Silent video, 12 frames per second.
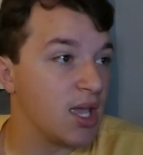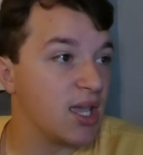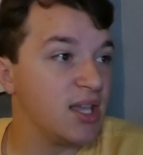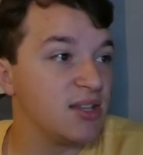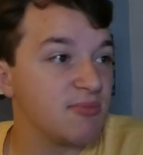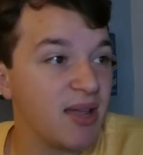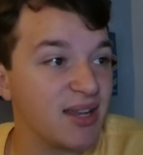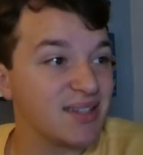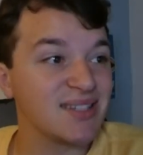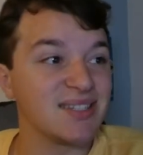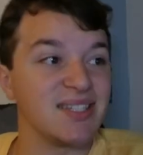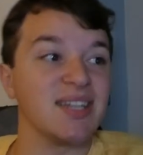He's made
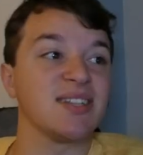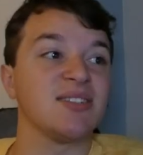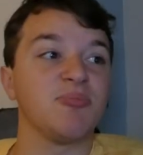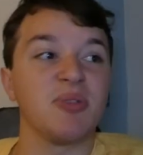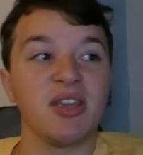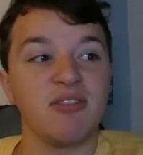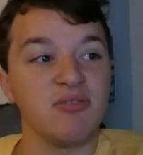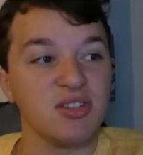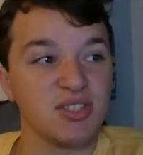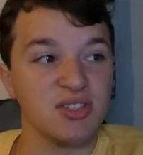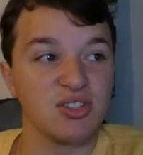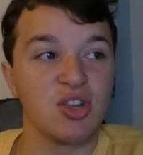6
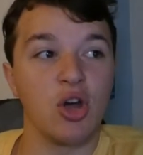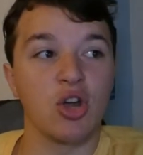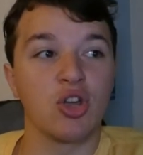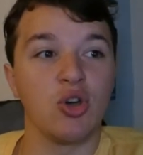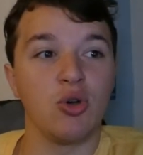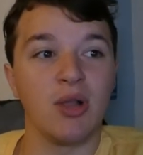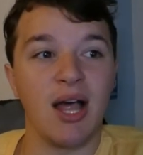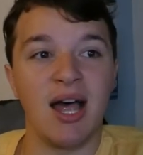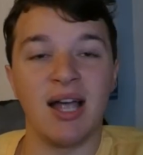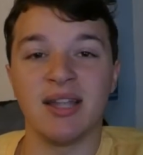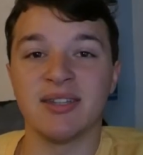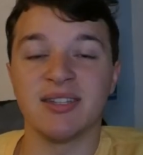appearances, got a goal
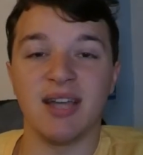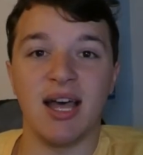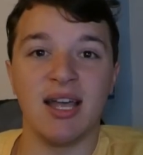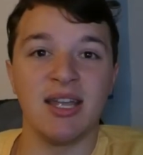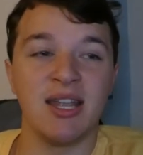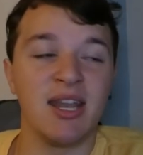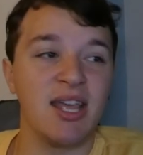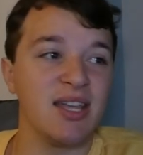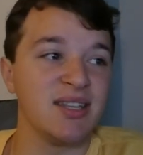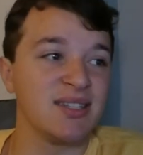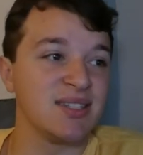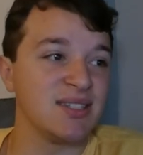and an
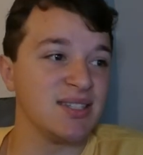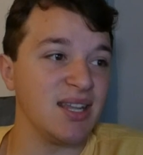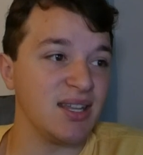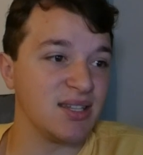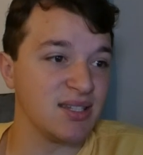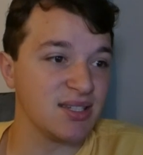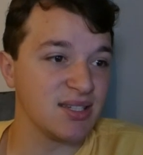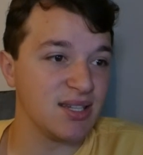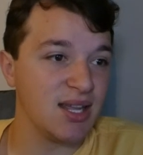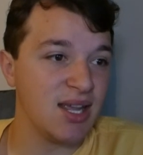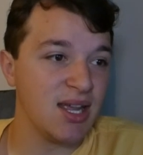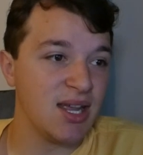assist.
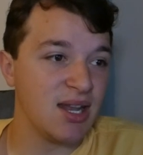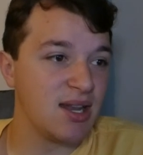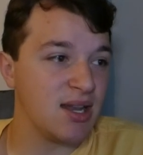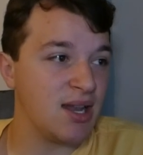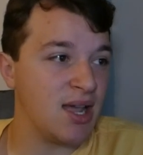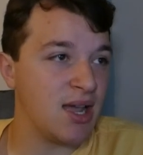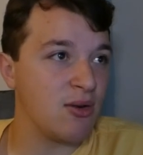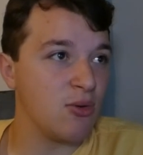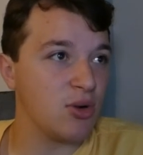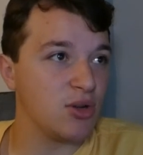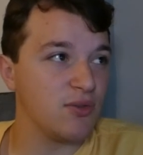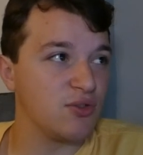
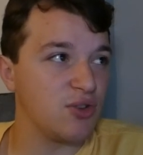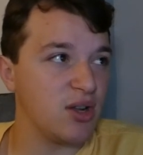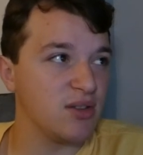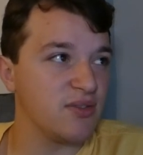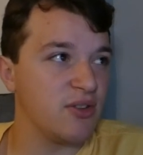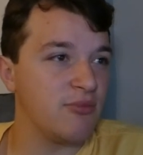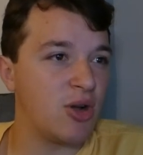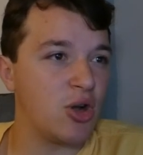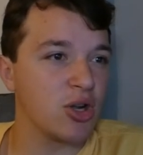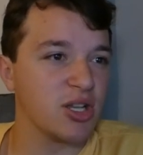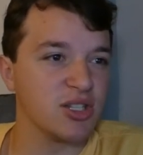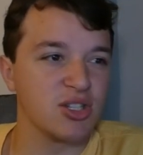Now, Transfer
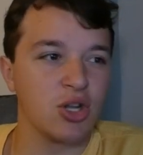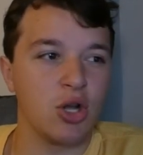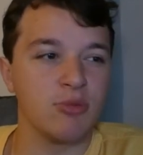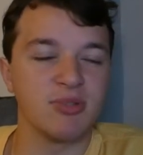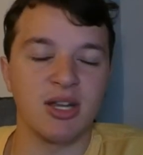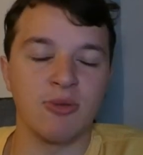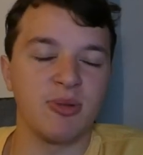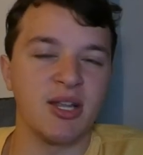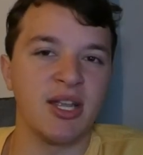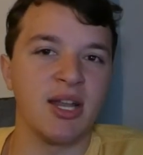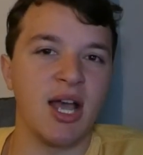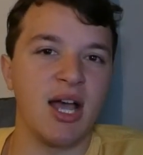Markets got him down
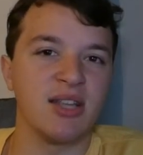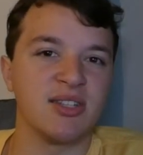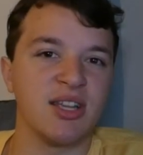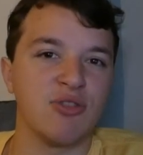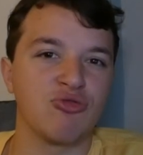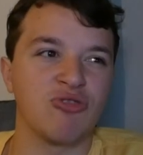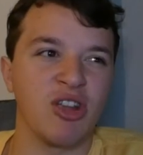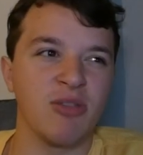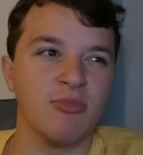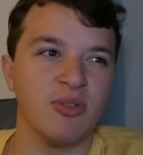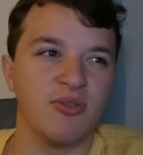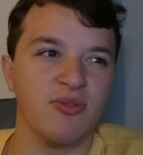playing as a right
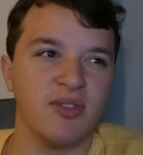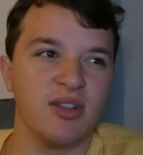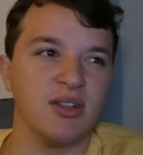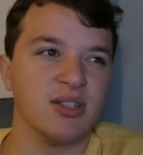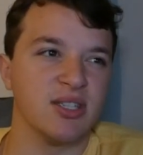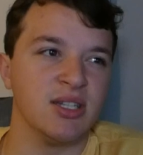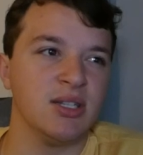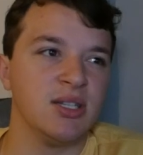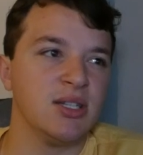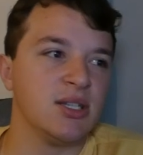midfielder.